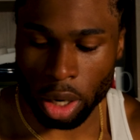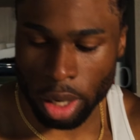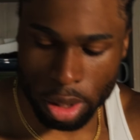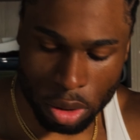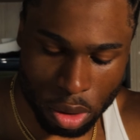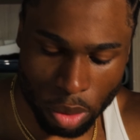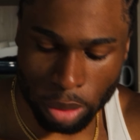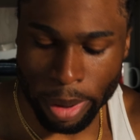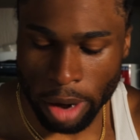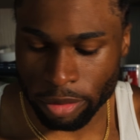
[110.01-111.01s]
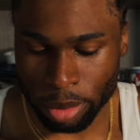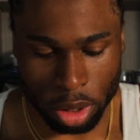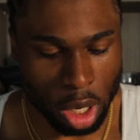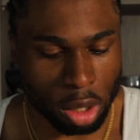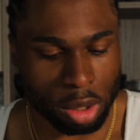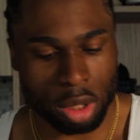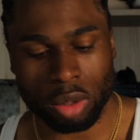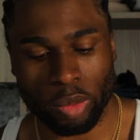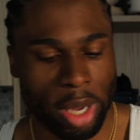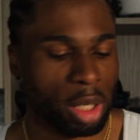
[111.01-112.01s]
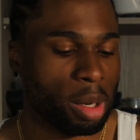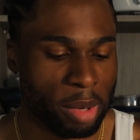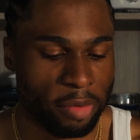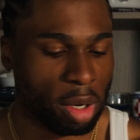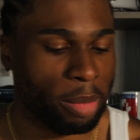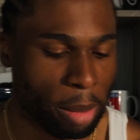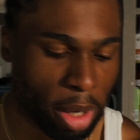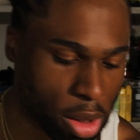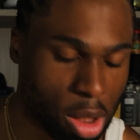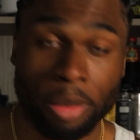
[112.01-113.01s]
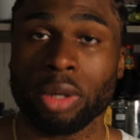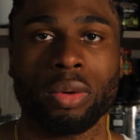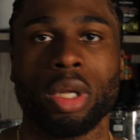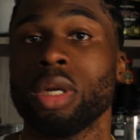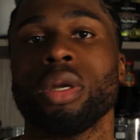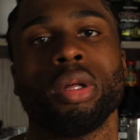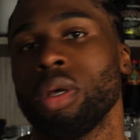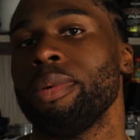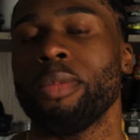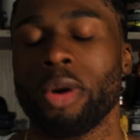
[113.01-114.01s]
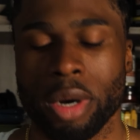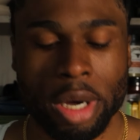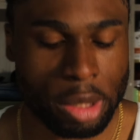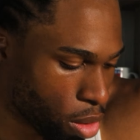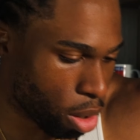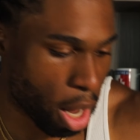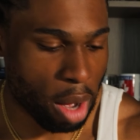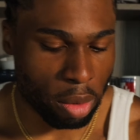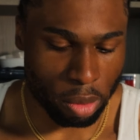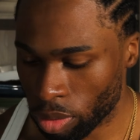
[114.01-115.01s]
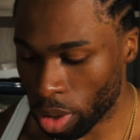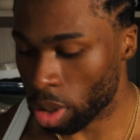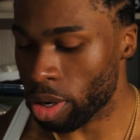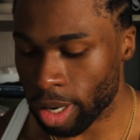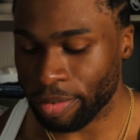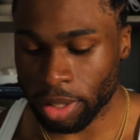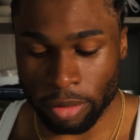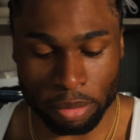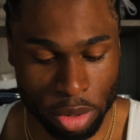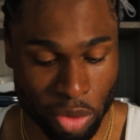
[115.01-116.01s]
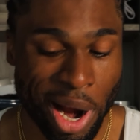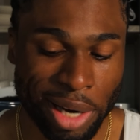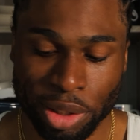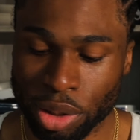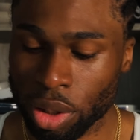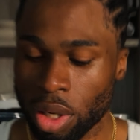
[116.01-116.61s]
All right, guys, so we're back from McDonald's. We ended up giving a Big Mac to someone who needed it a little bit more than us. Now we're going to cook everything from scratch.